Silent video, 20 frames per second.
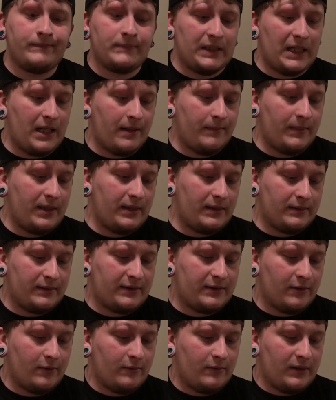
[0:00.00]
I mean,
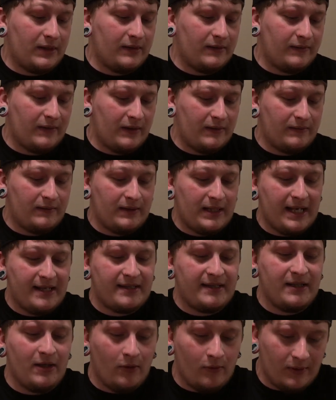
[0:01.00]
so that's
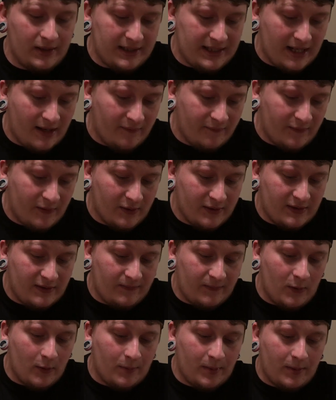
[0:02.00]
the only downfall is
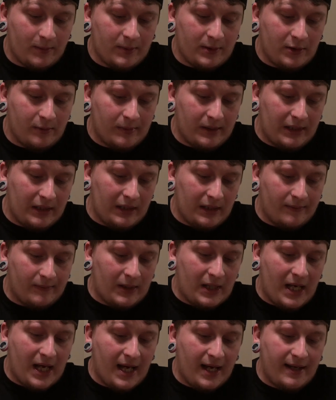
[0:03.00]
if you open up with too many level
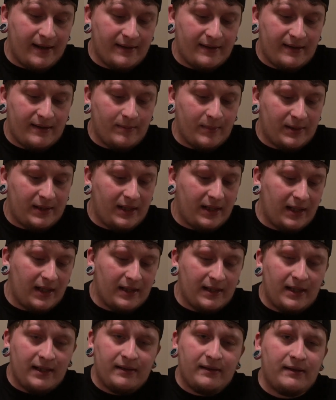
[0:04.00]
highs. But then
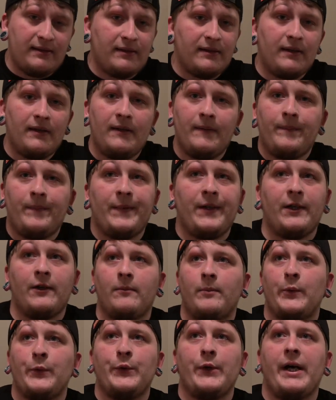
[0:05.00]
again, that's, you know,
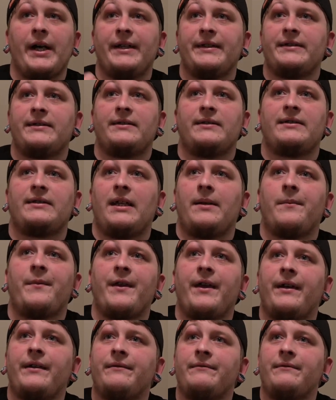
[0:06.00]
Blue Eyes, the same
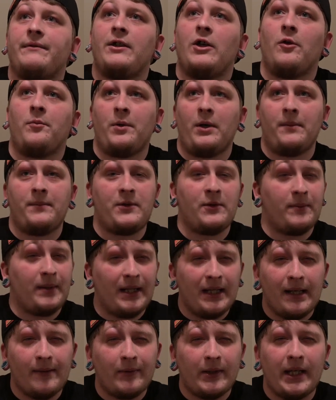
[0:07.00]
thing. You open up too many
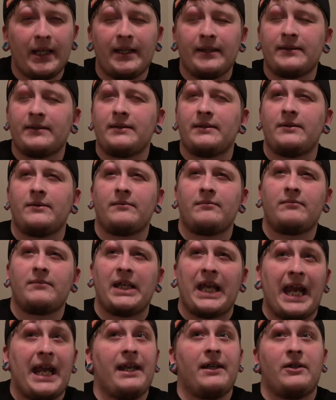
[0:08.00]
level 8s, you
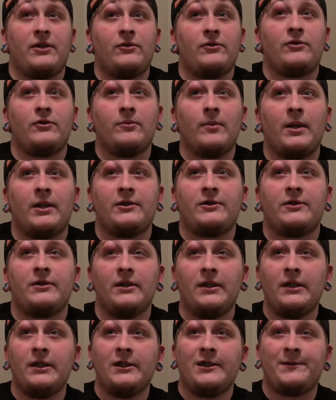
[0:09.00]
can't do too much,
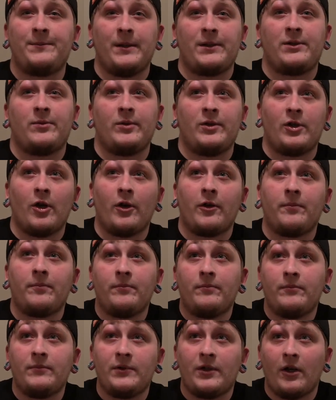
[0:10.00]
especially with
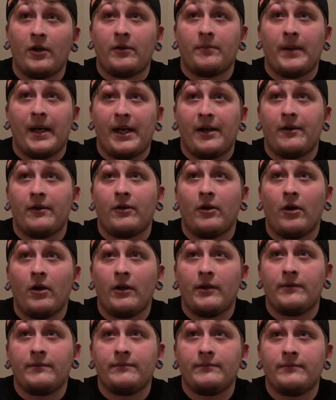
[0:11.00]
dark matter
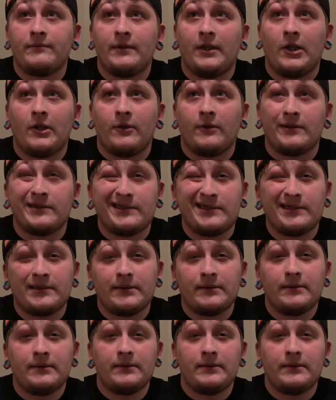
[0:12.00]
gone. You know, it's...